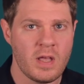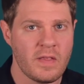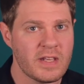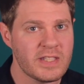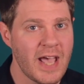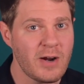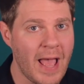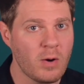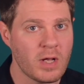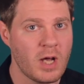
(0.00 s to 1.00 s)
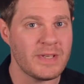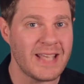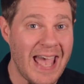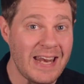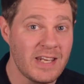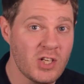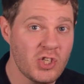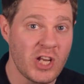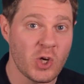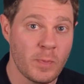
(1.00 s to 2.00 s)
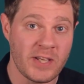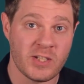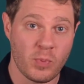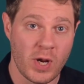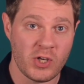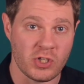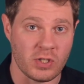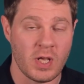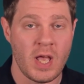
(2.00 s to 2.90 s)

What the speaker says: the desired outcome is ending gender-based oppression